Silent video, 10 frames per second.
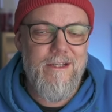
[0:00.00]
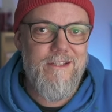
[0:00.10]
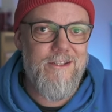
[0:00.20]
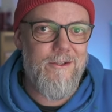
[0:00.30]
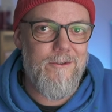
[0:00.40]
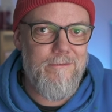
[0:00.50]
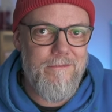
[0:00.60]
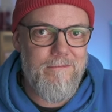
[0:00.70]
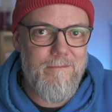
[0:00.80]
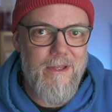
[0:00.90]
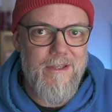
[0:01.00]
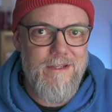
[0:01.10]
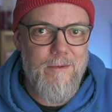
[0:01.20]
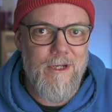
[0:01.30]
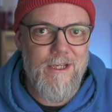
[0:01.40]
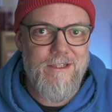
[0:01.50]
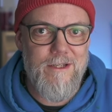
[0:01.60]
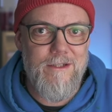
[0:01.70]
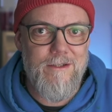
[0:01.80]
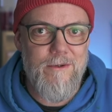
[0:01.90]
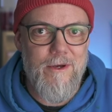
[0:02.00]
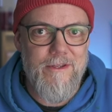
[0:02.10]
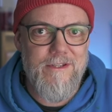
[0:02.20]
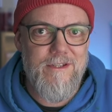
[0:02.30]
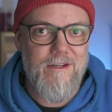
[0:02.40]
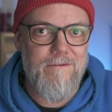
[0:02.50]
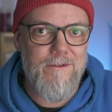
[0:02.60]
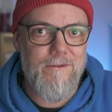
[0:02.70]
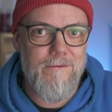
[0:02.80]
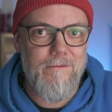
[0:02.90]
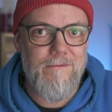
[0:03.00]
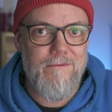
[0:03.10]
So by the time I get done doing all that stuff, it'll,